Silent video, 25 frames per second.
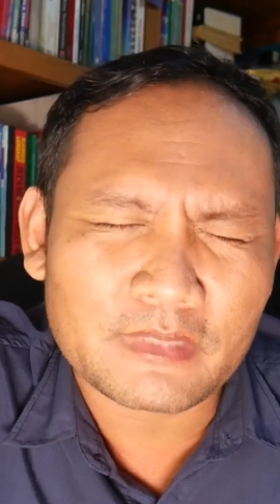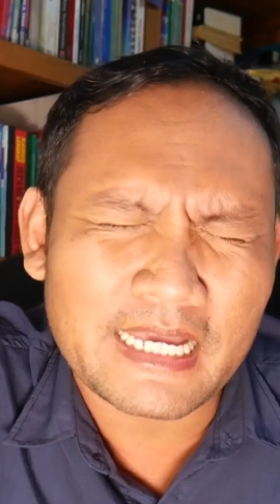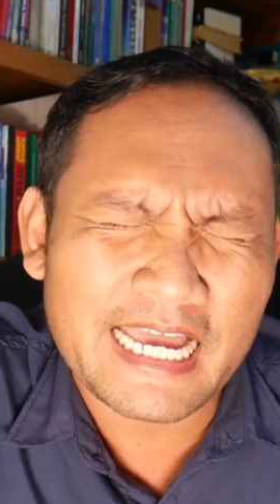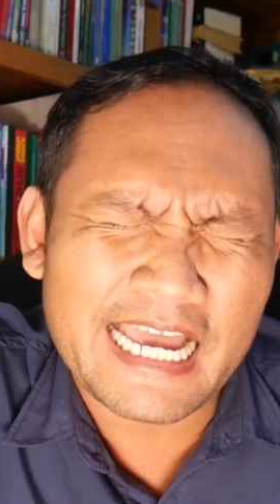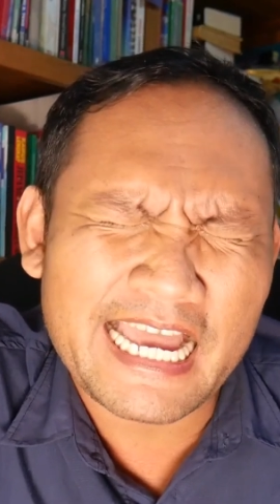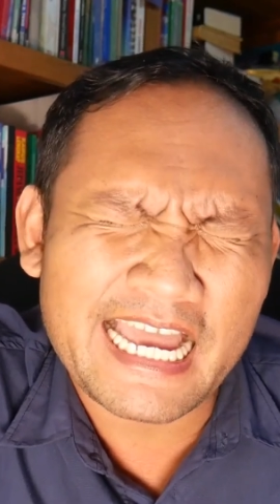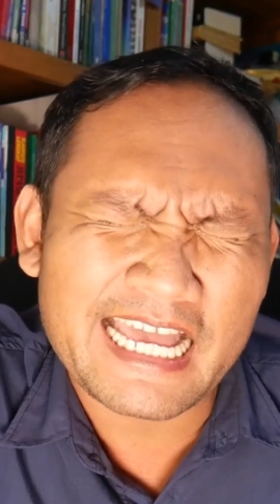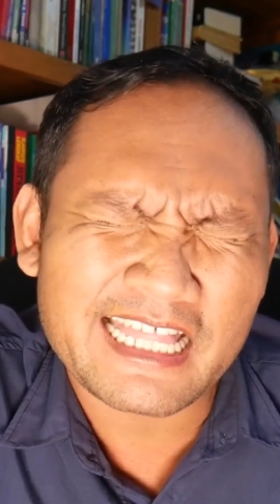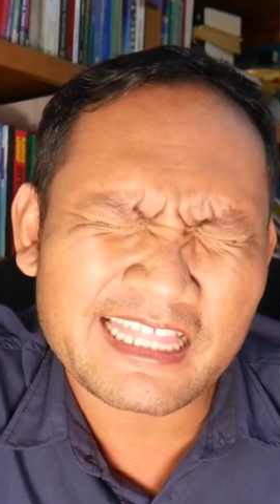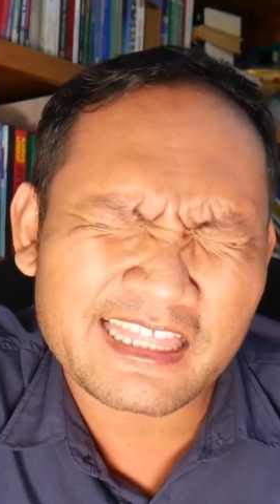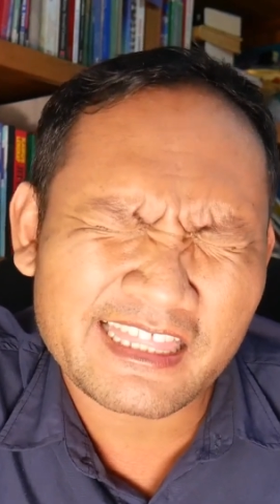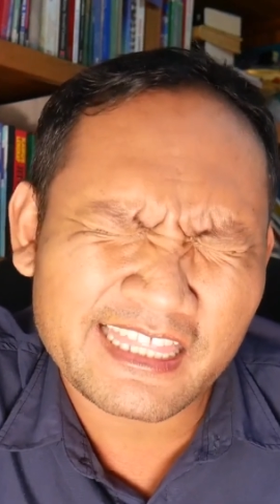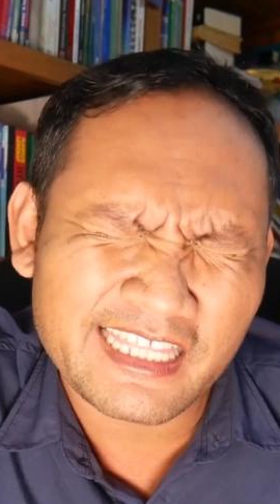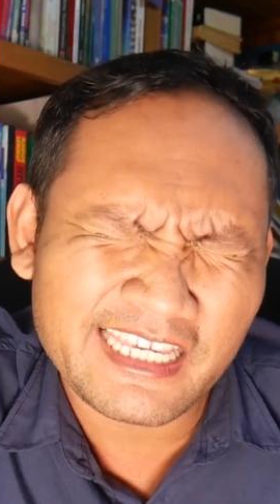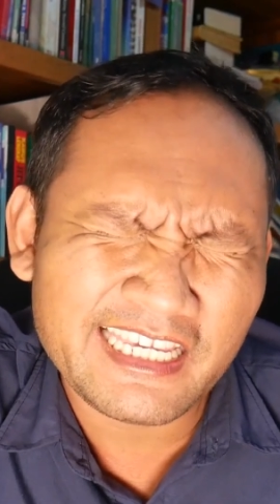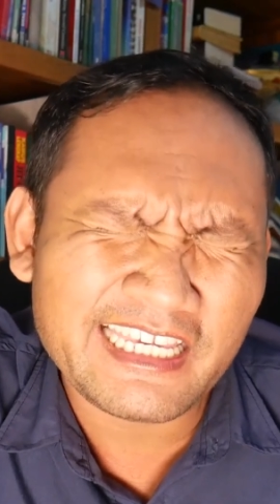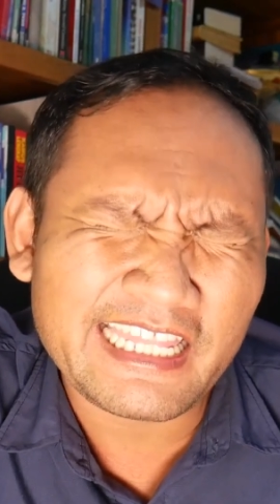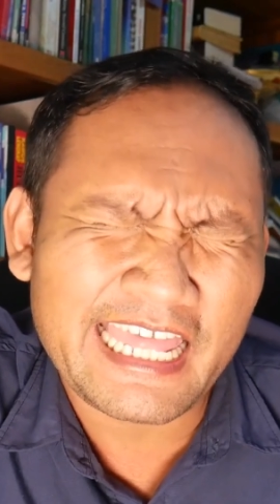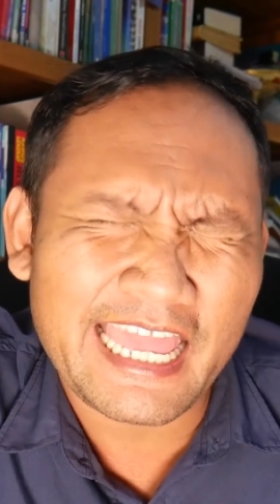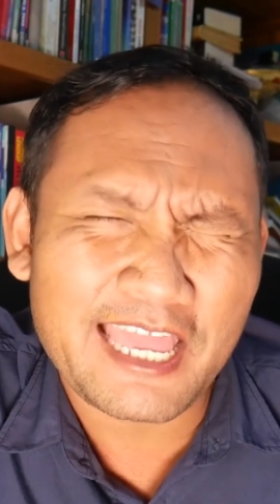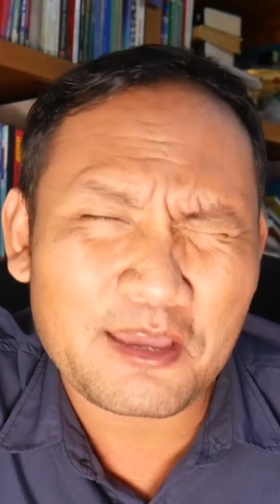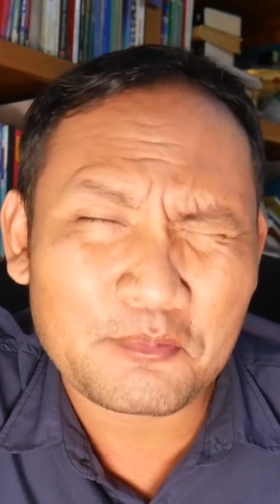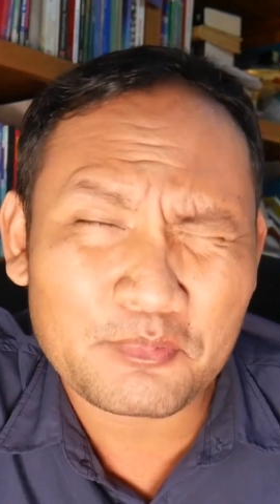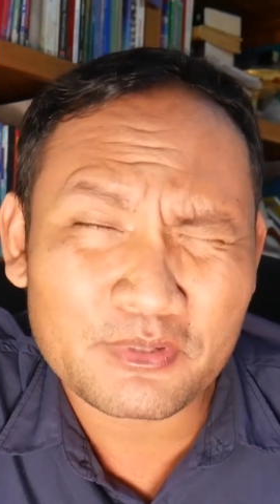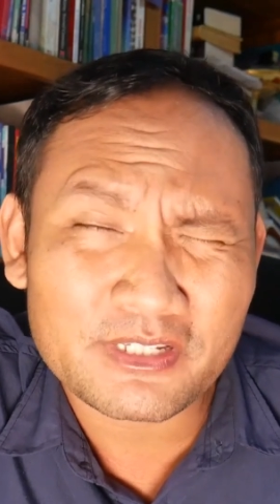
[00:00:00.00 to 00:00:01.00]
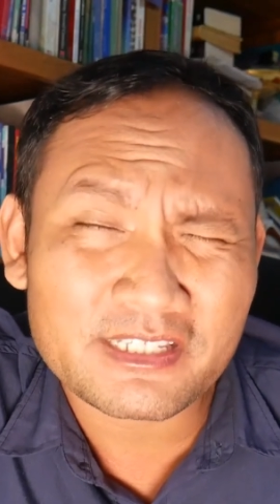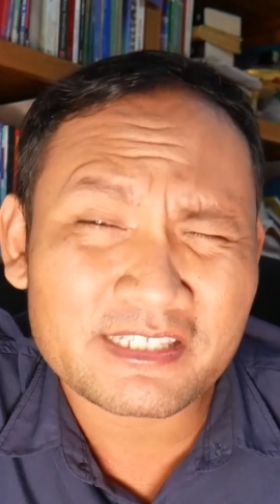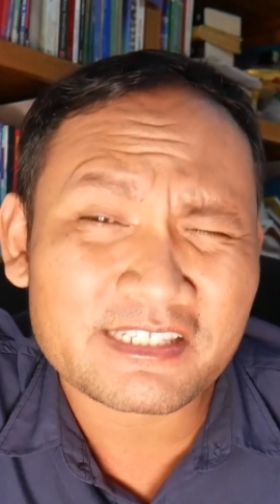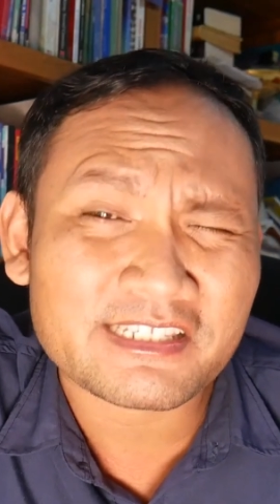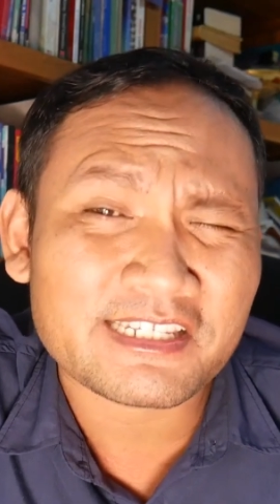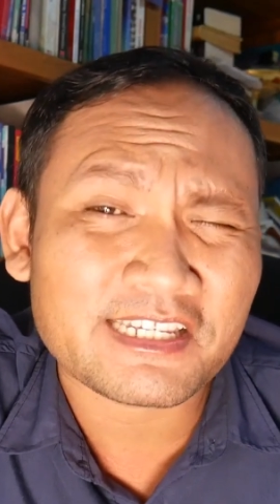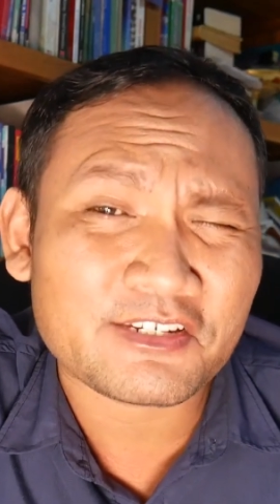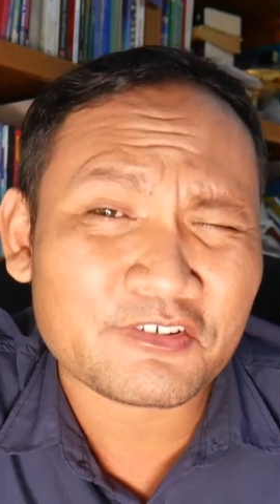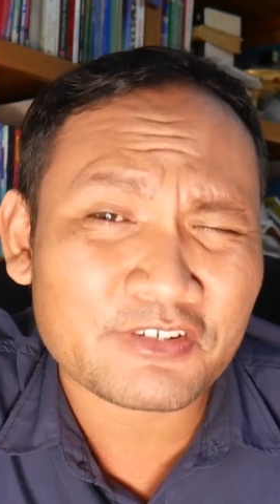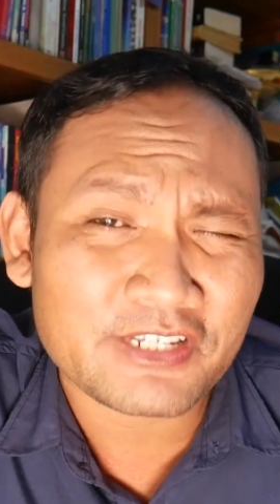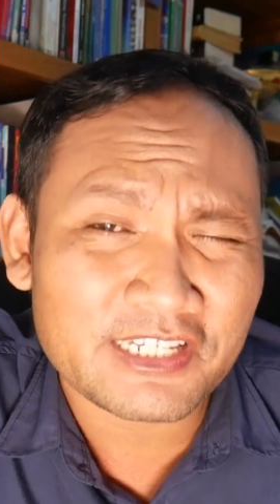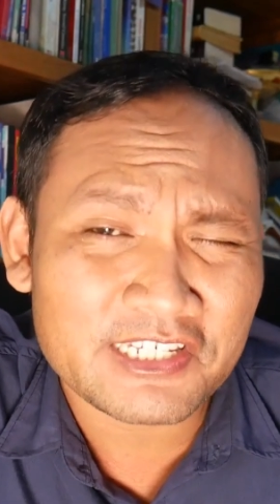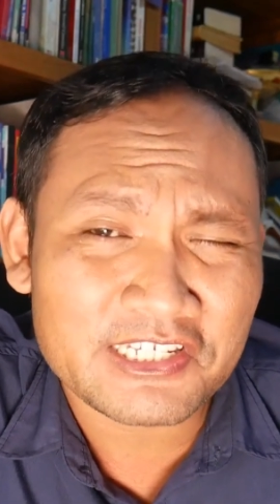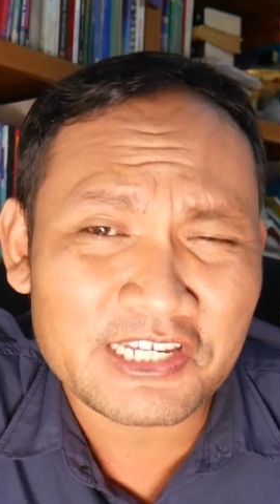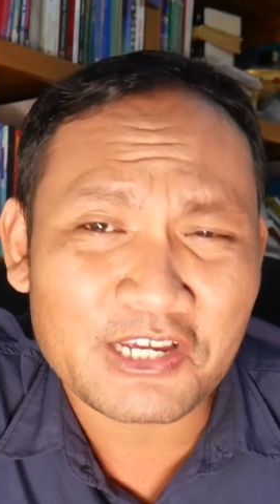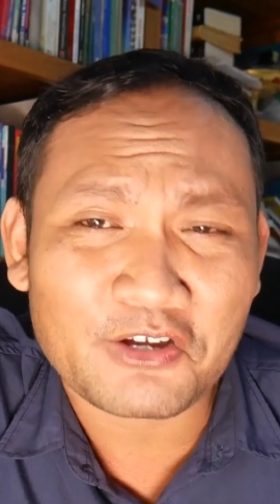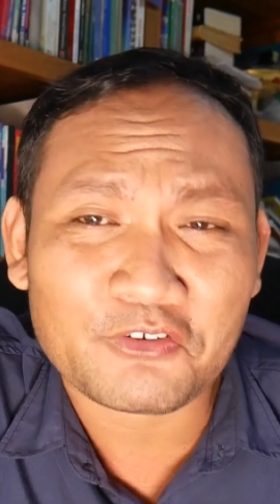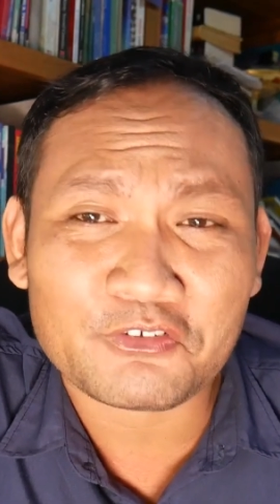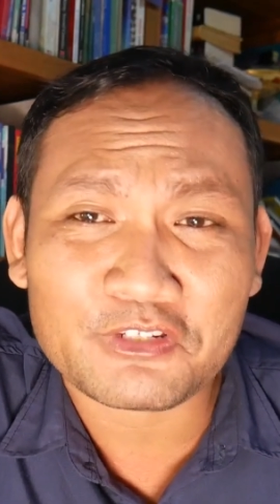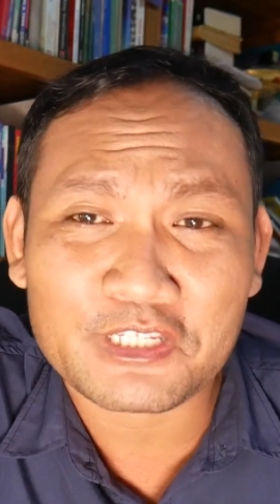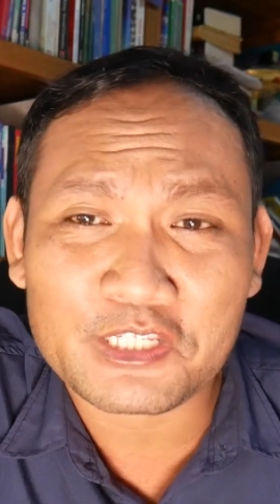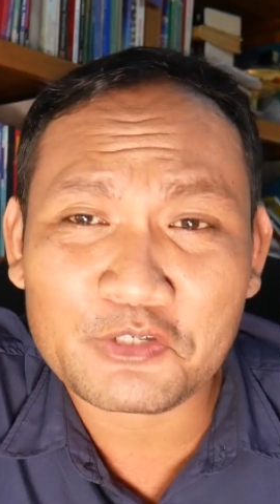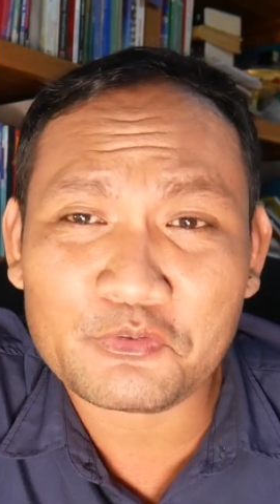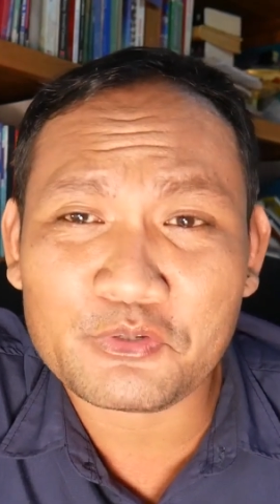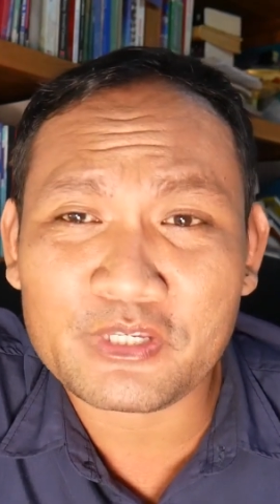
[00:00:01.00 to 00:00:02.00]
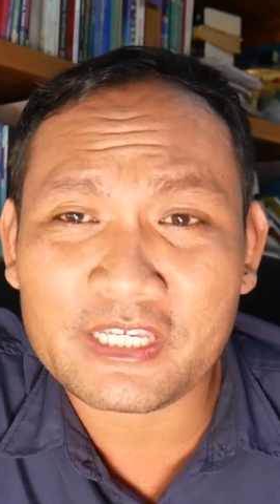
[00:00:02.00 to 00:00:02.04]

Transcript: I think it happens in Indonesia only.